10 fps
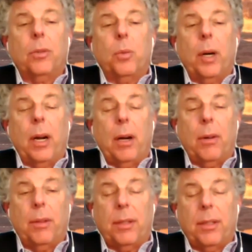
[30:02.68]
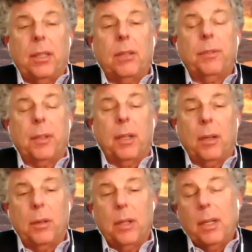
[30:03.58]
where the deal
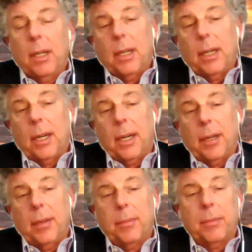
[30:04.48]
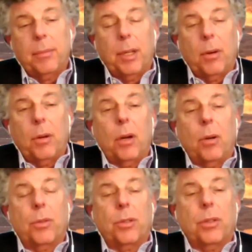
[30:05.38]
flow
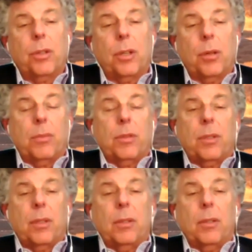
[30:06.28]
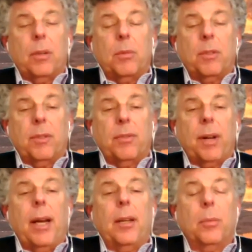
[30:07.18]
goes in terms of its
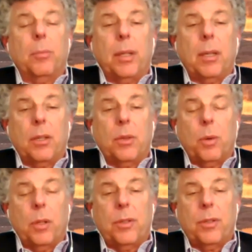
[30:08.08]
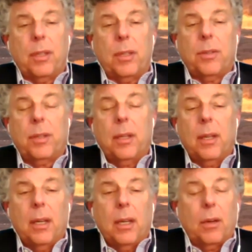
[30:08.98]
volume, because once these,
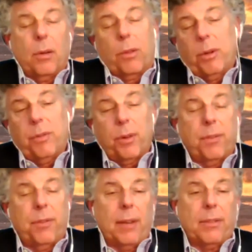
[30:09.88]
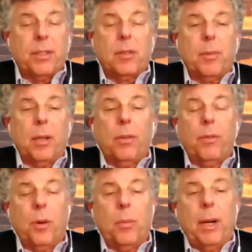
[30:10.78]
3, 4, 5, 6 month
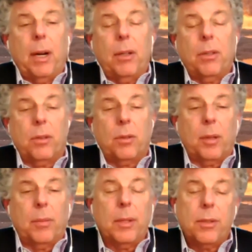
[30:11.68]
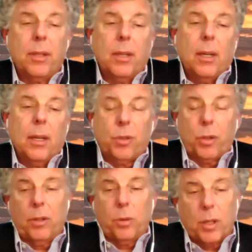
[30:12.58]
forbearance agreements
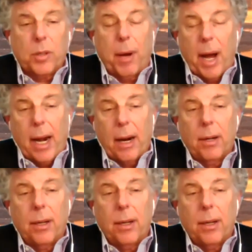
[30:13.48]
start to expire,